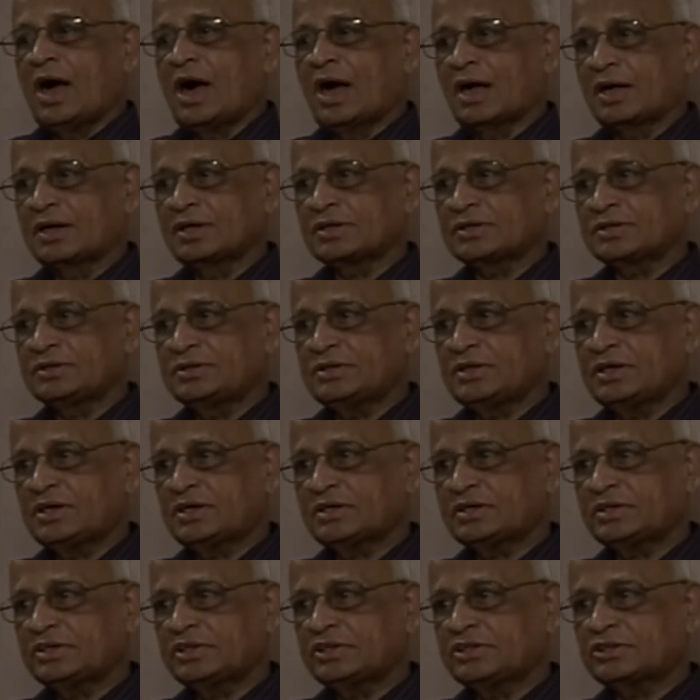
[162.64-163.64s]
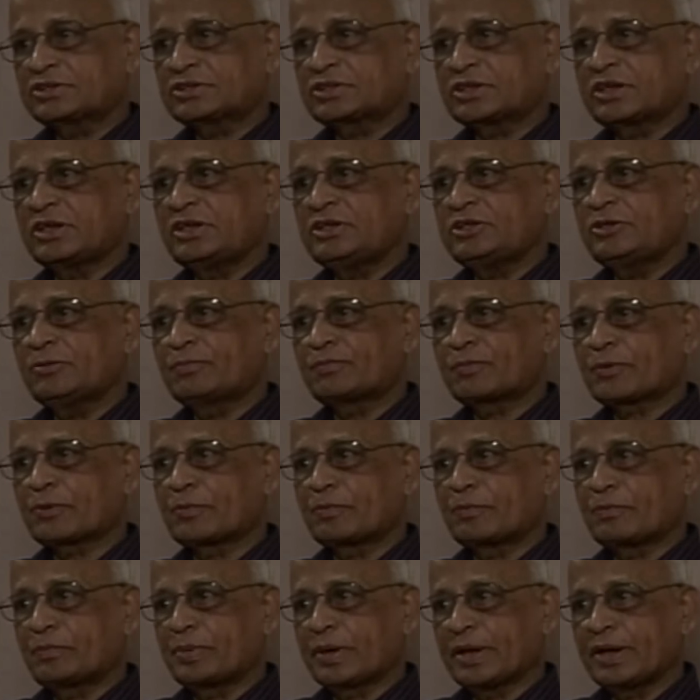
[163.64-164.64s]
Agastya is trying to
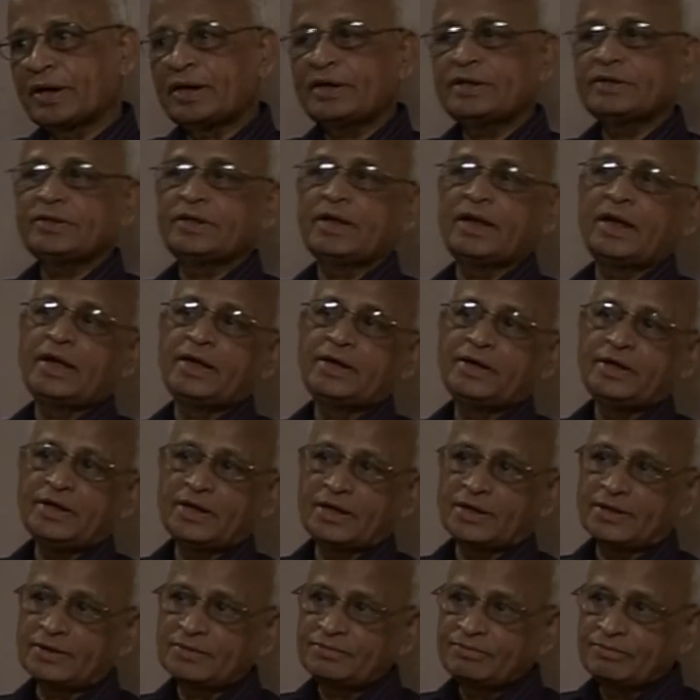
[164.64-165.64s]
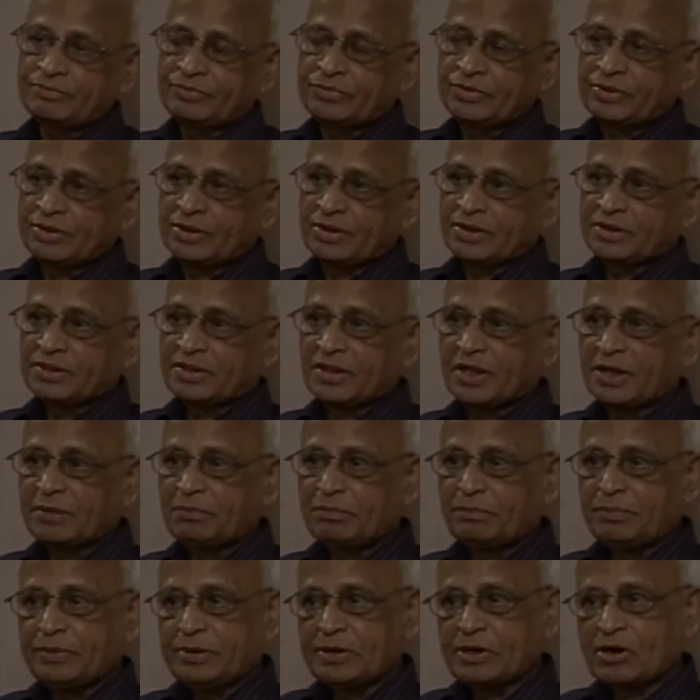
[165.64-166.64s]
propagate the idea
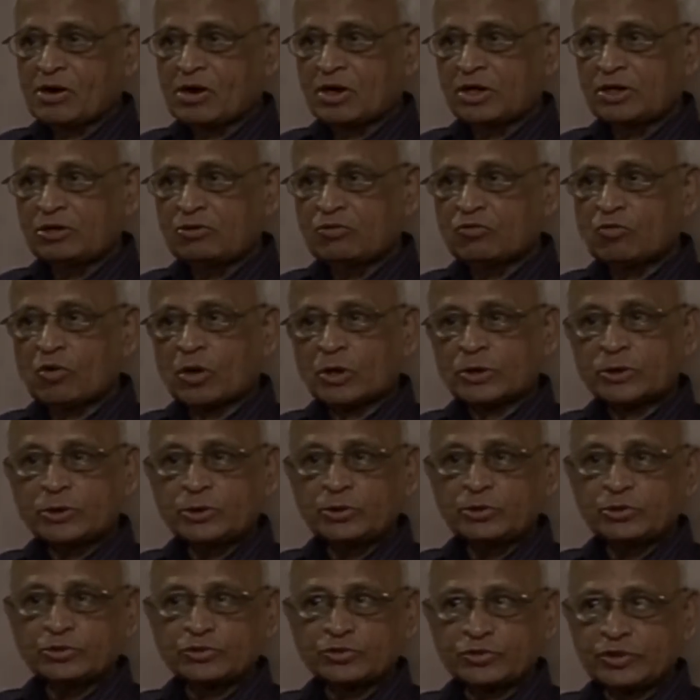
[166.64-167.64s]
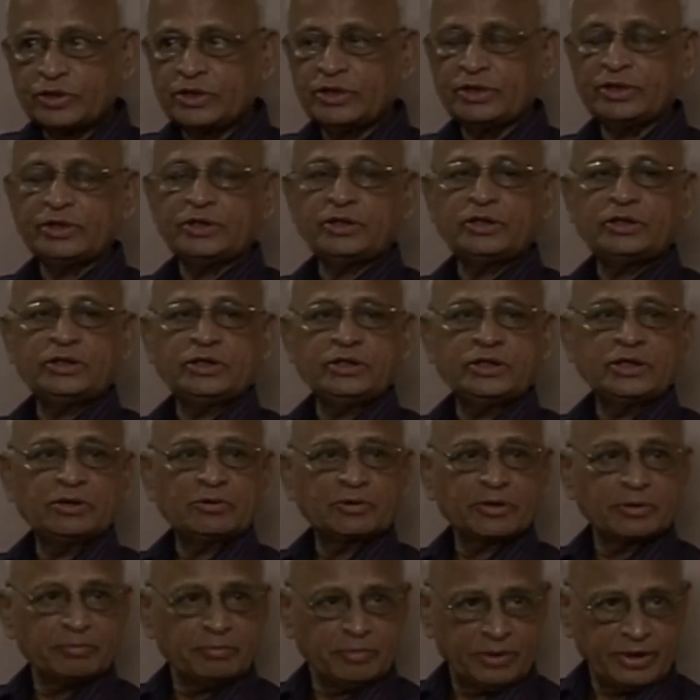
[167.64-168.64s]
that beyond what you see in
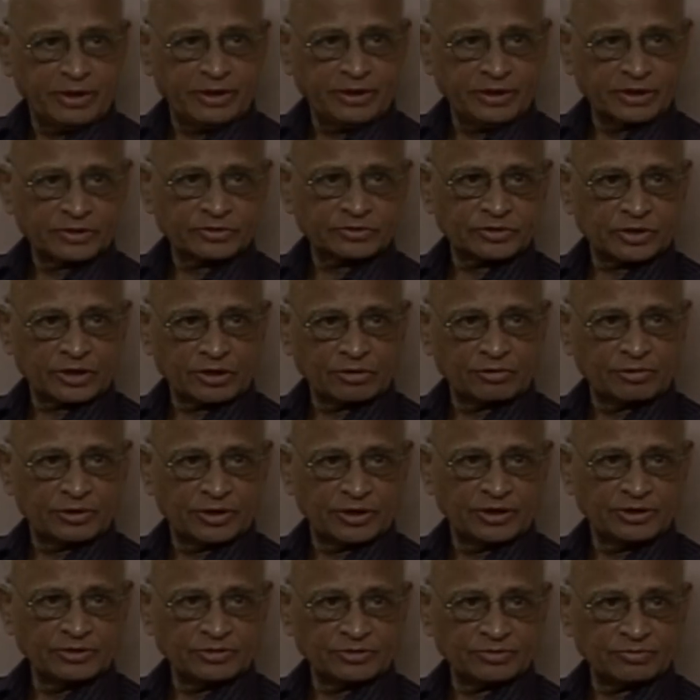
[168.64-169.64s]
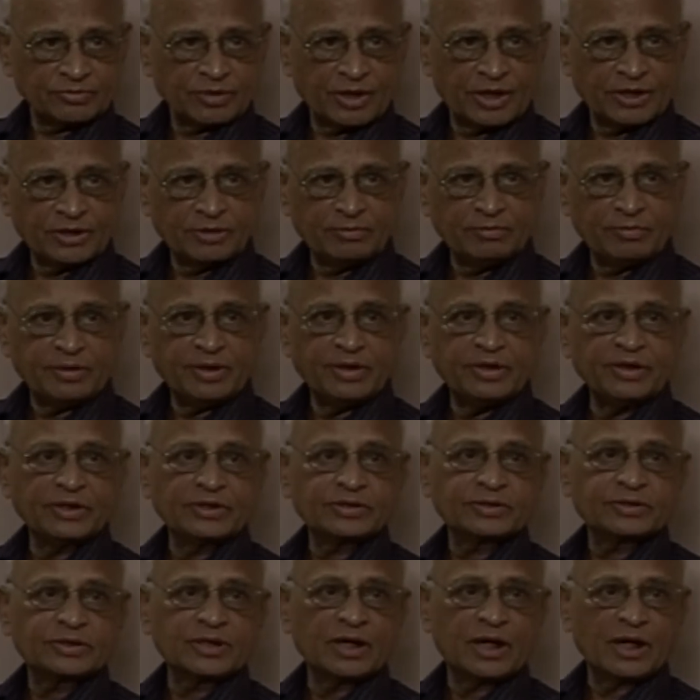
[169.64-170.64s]
our immediate surroundings and
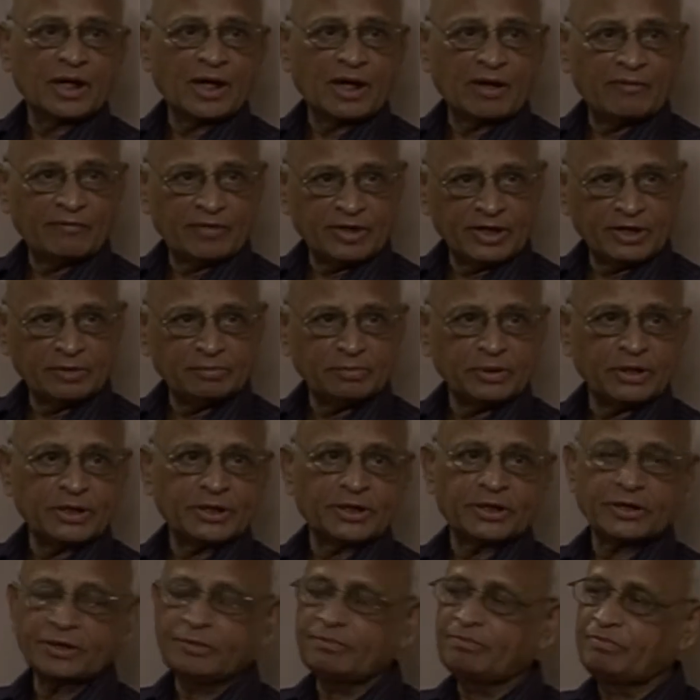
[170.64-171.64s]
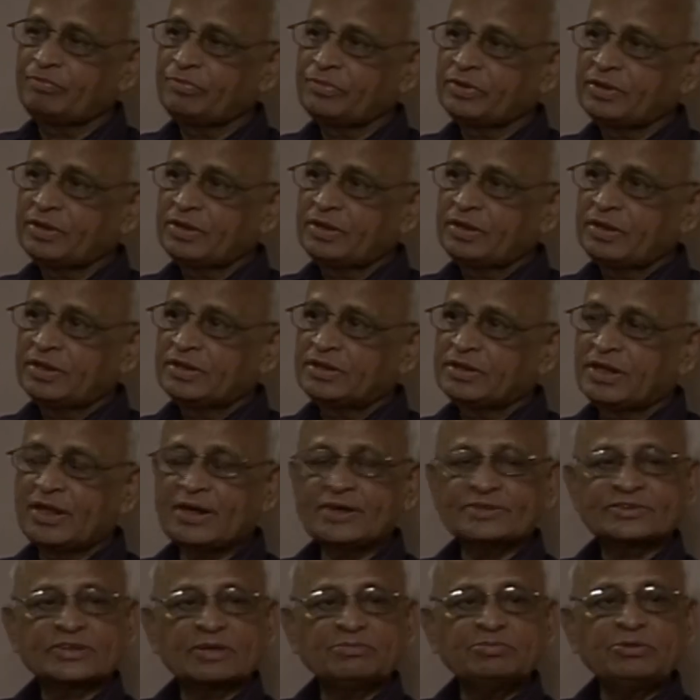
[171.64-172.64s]
immediate uh, availability,
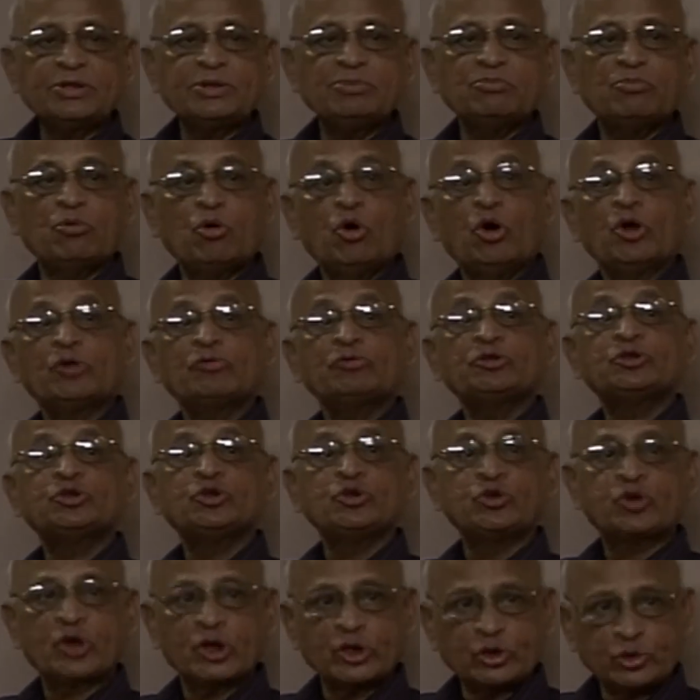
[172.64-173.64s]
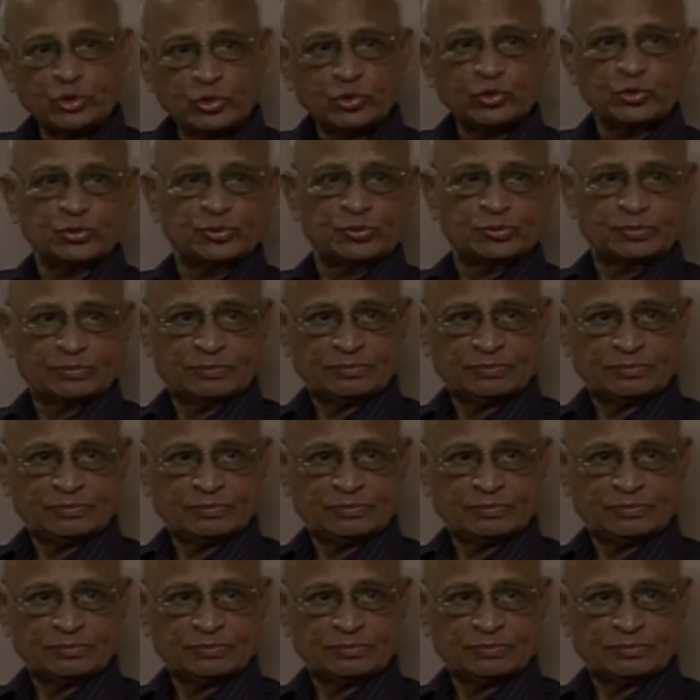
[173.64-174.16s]
there is something more which you can do